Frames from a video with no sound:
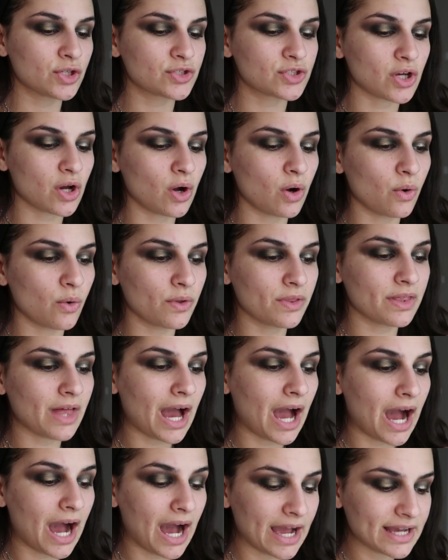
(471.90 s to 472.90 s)
So
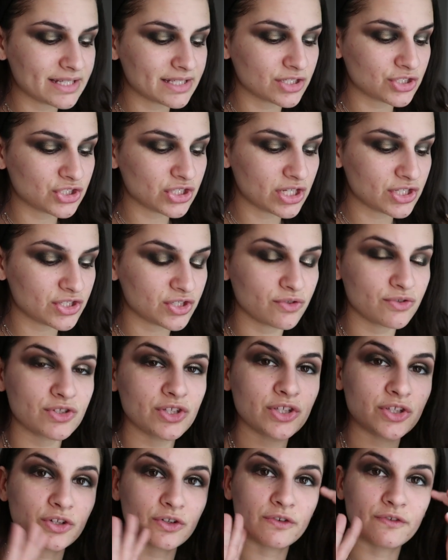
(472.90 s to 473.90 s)
I suggest
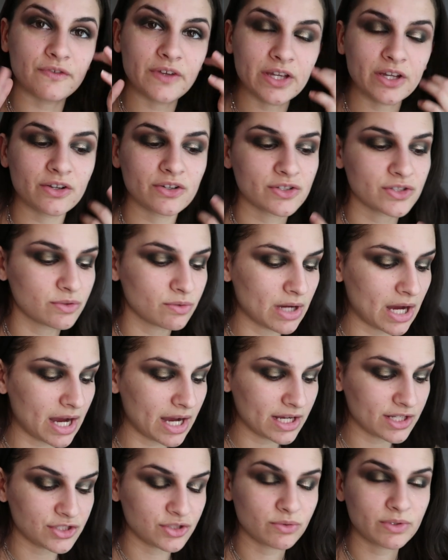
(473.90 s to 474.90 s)
using your fingers, you guys.